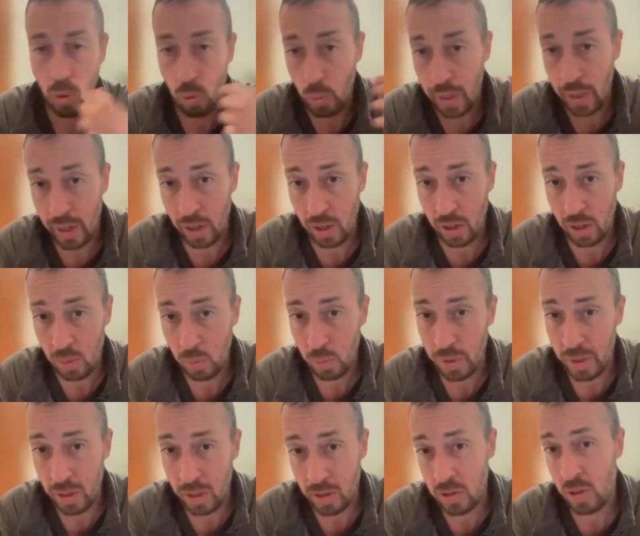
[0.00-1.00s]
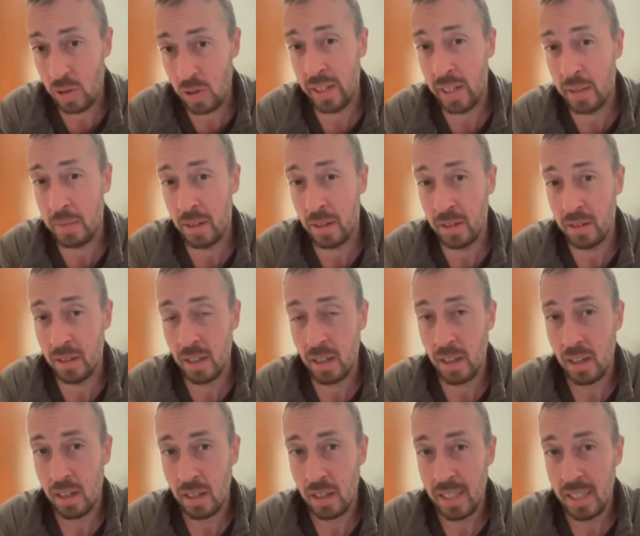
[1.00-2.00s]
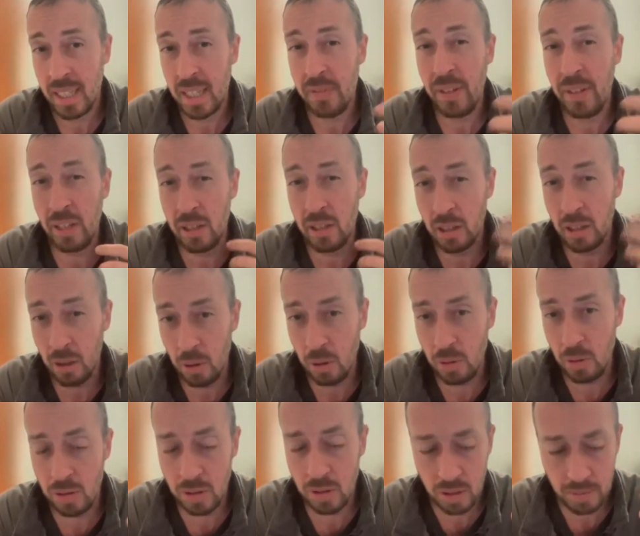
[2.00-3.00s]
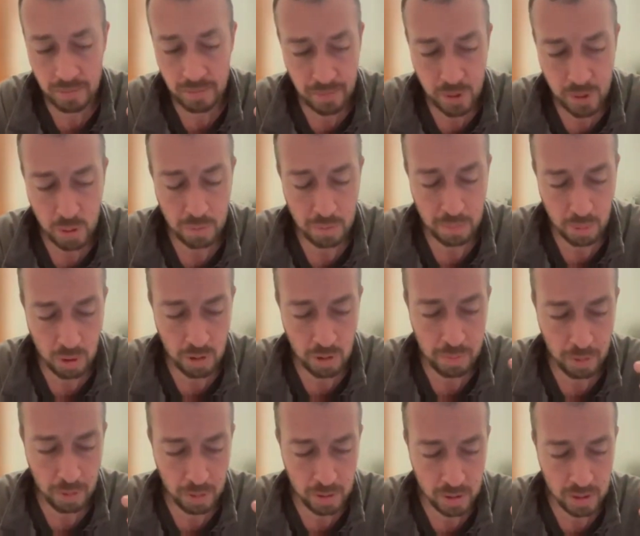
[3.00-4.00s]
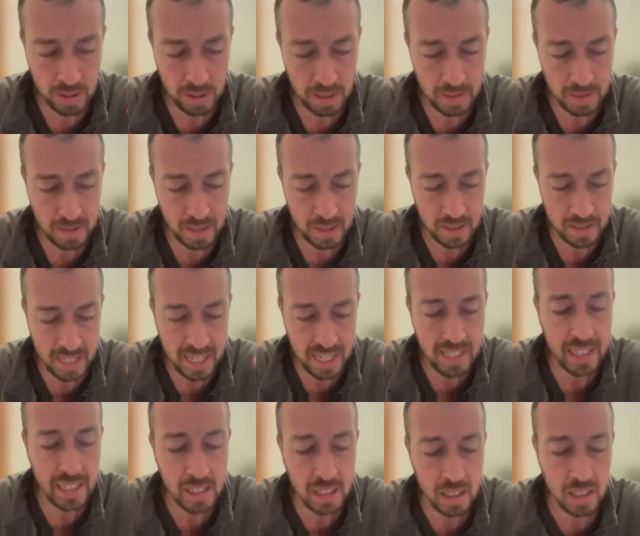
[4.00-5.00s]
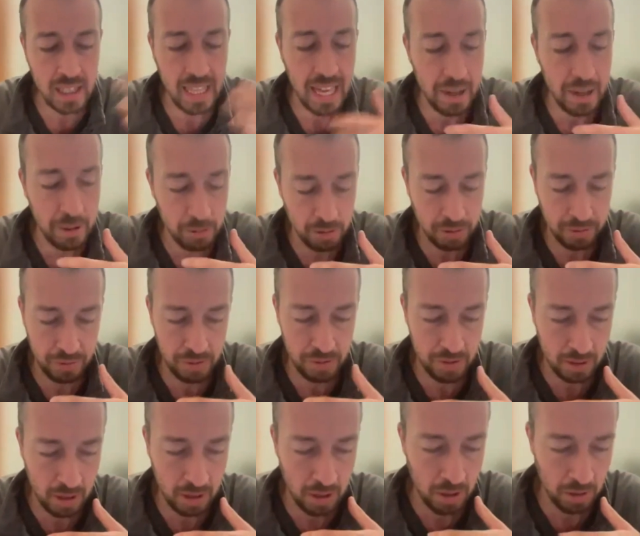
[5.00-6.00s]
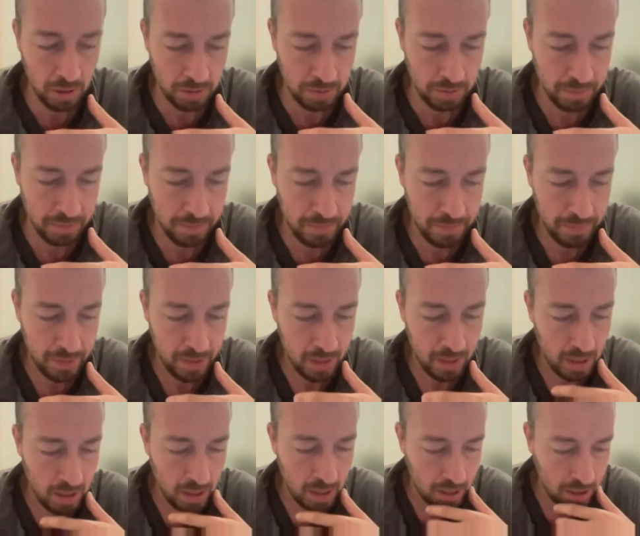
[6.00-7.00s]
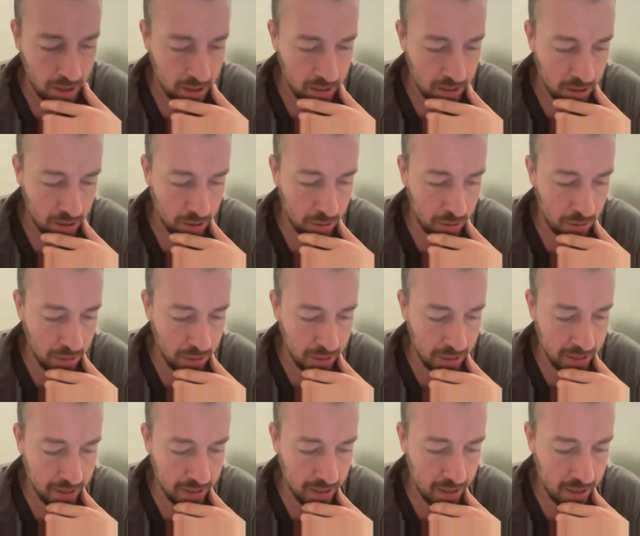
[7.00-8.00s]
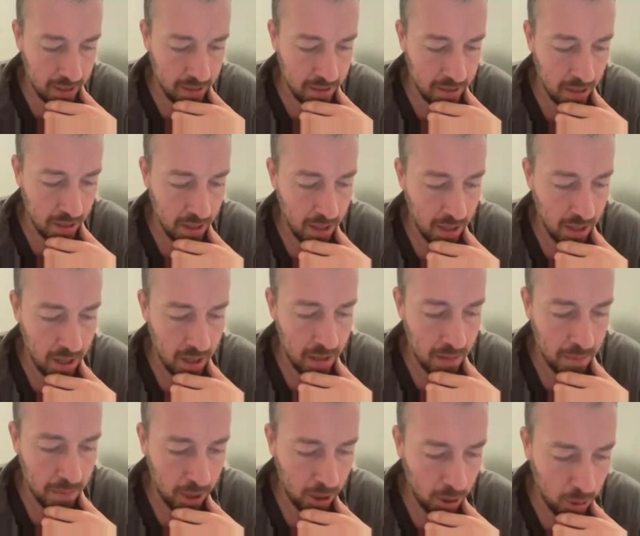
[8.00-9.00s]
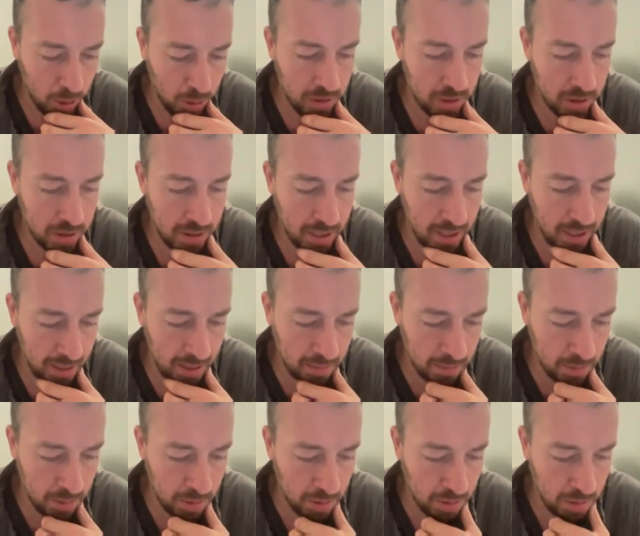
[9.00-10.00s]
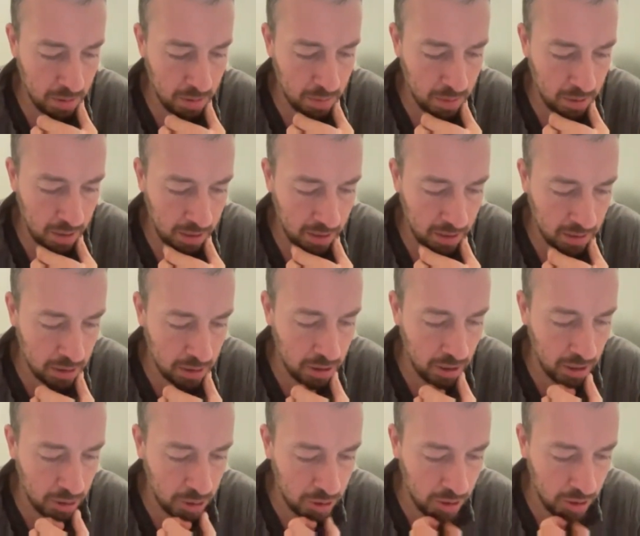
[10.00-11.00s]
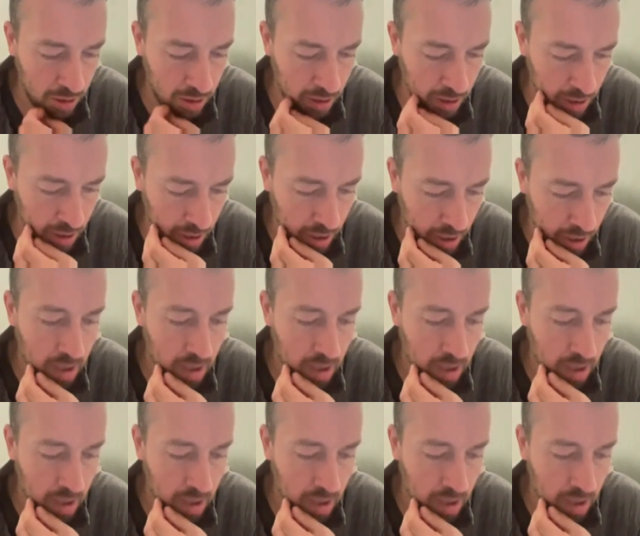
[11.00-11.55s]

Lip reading: where we are talking about giving a loan to a poor person and then taking collateral for the loan. So it says, "Bahutz ta'amod va'aish asher,"